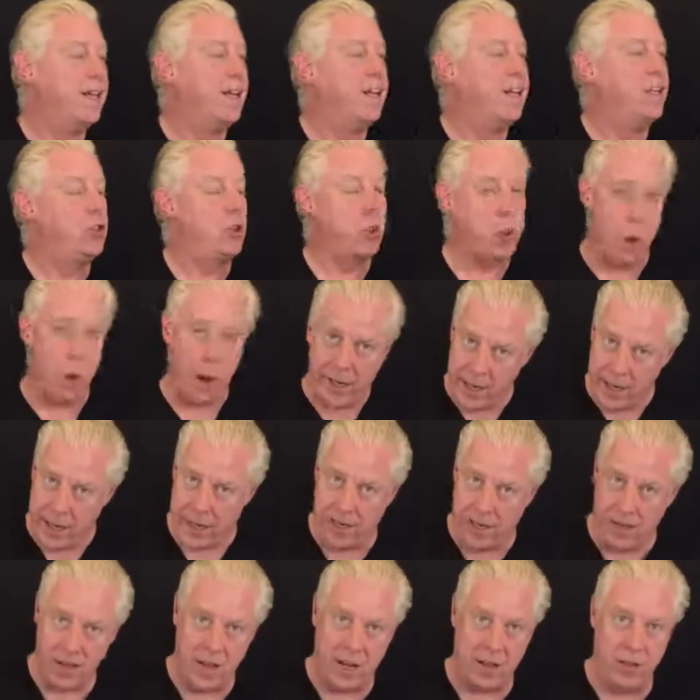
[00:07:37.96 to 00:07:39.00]
20
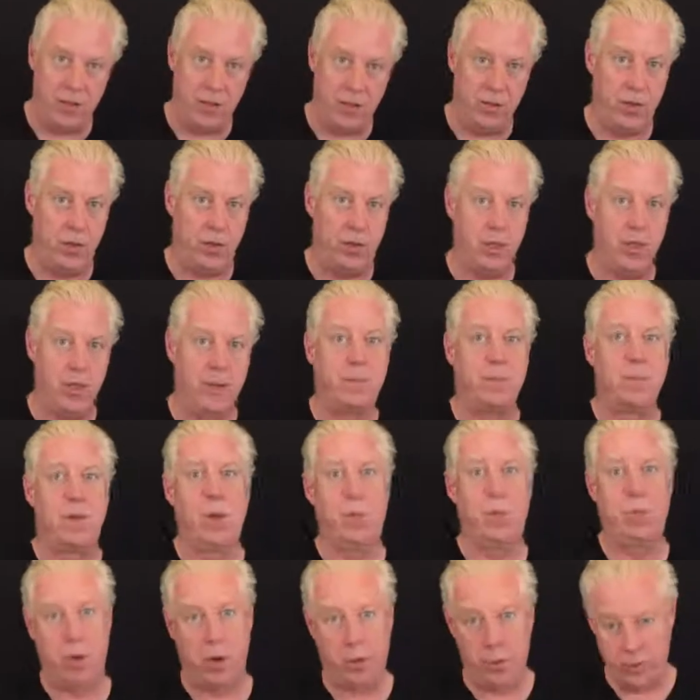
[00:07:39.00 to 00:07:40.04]
years out in the future,
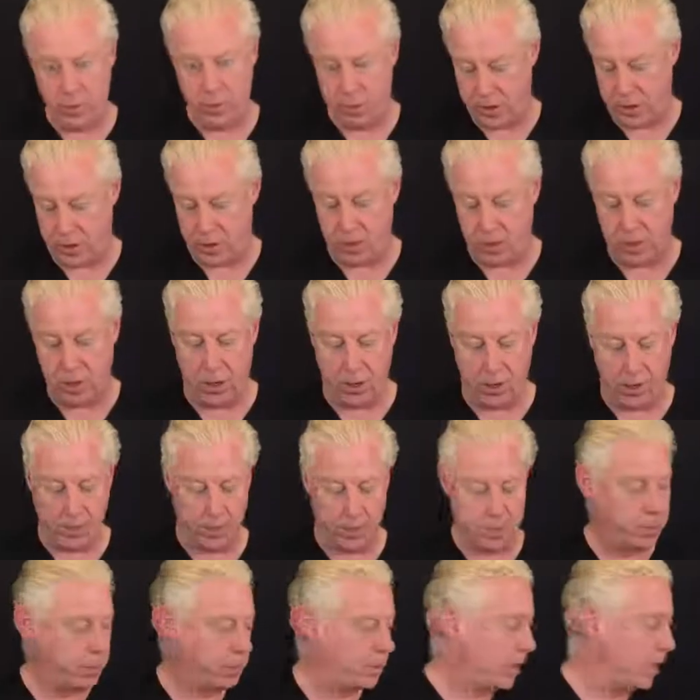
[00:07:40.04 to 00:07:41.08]
problem still gone.
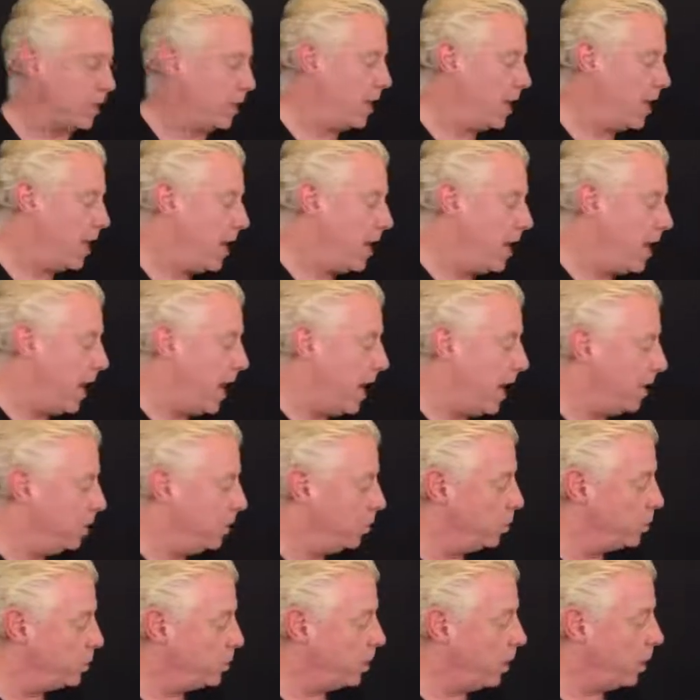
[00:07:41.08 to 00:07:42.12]
And
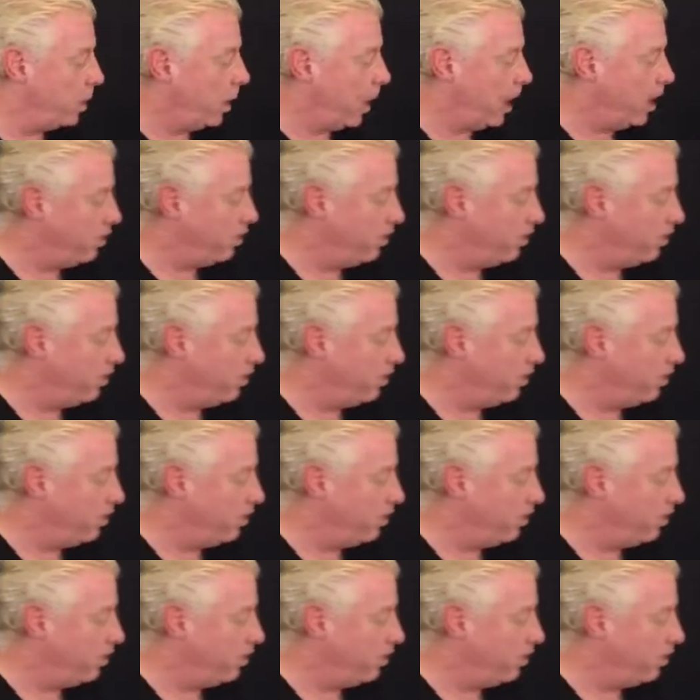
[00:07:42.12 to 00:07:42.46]
also, I haven't